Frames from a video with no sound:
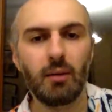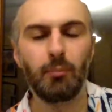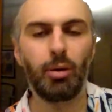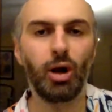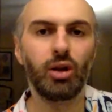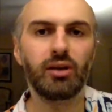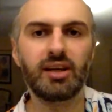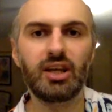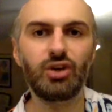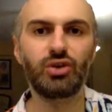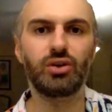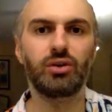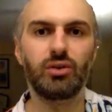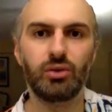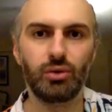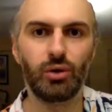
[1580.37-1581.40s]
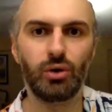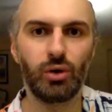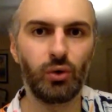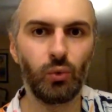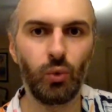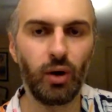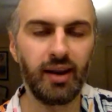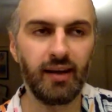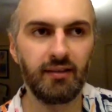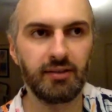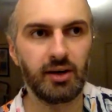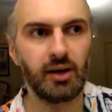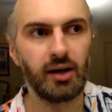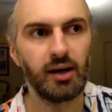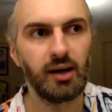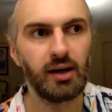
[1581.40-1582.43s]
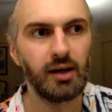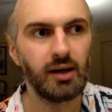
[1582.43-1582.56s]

politicians or whatever.